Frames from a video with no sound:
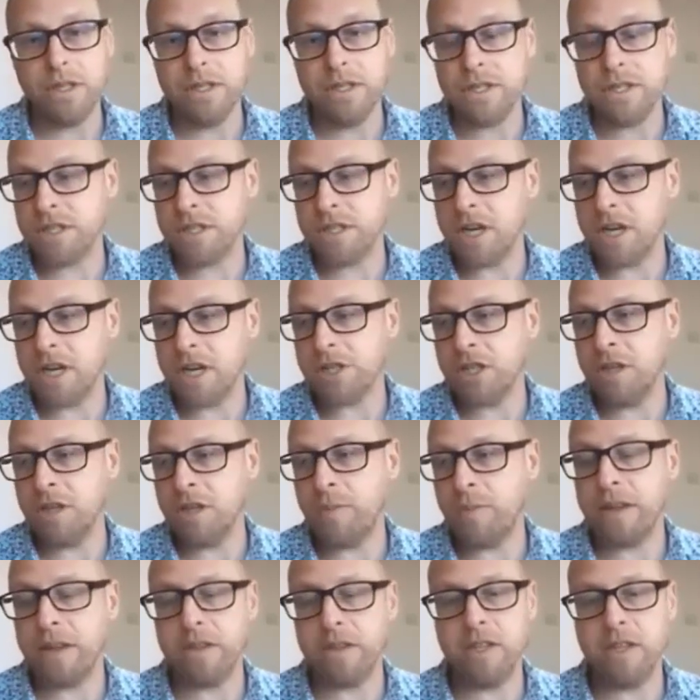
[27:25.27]
and discussion
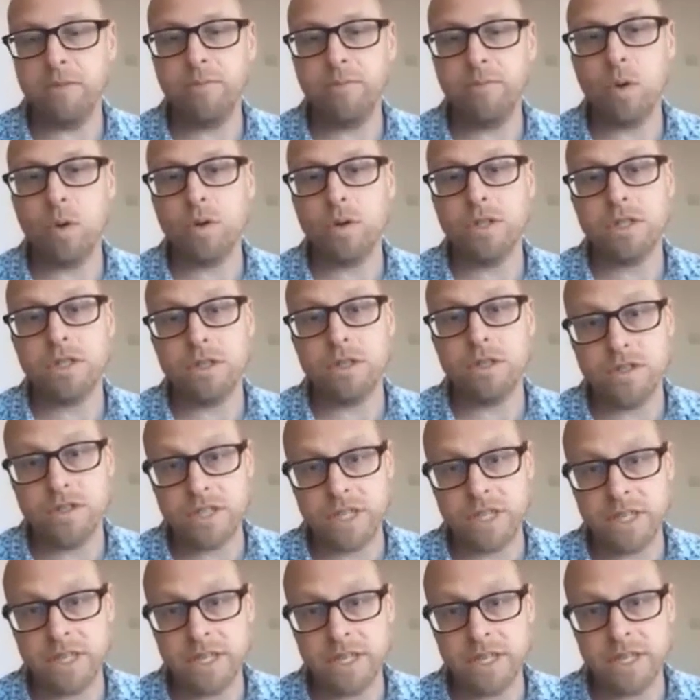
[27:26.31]
about the importance of
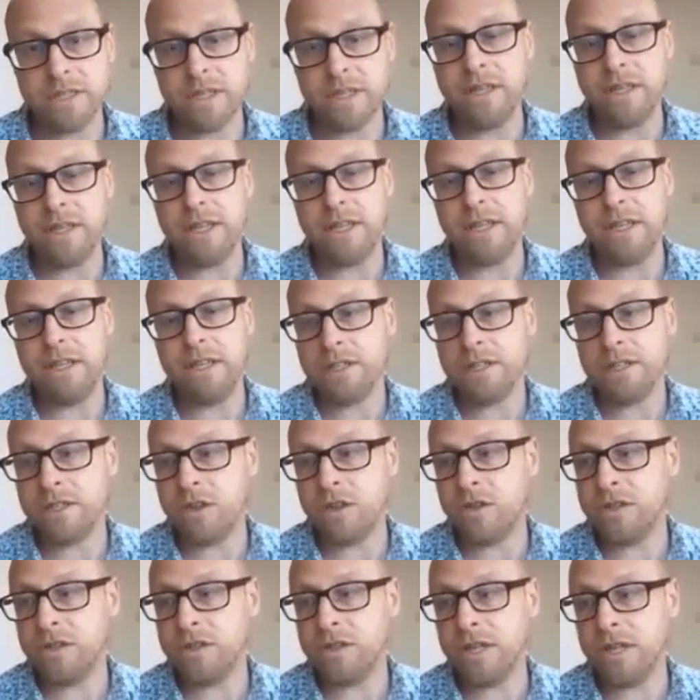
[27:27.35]
cities in the Indus
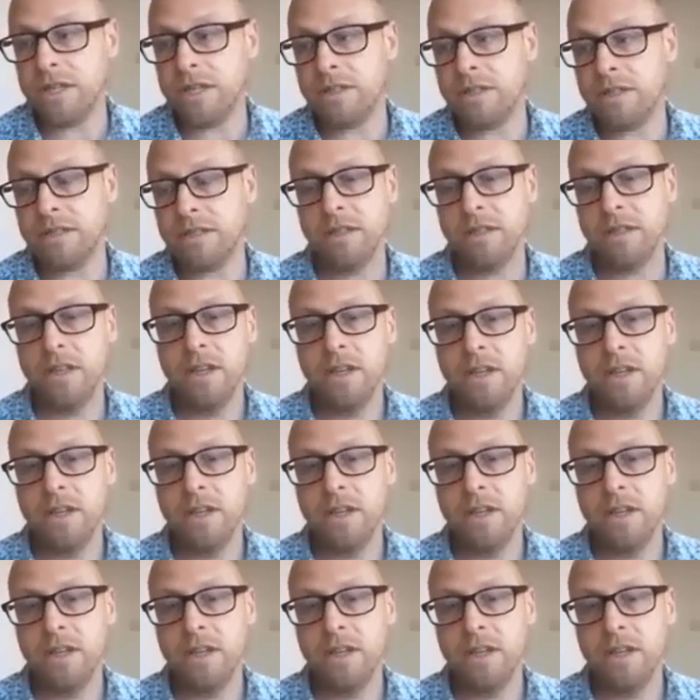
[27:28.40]
context.